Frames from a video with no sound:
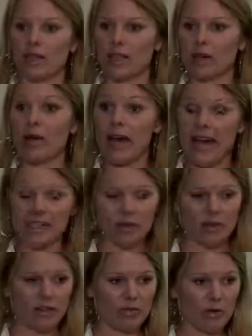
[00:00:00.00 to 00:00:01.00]
in the past,
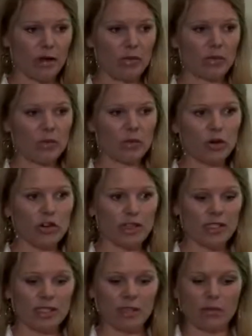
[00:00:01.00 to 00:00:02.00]
when I've brought up the word
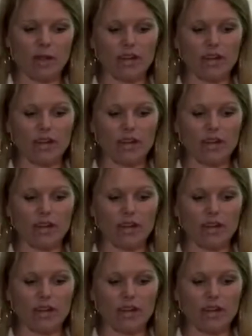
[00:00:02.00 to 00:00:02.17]
autism,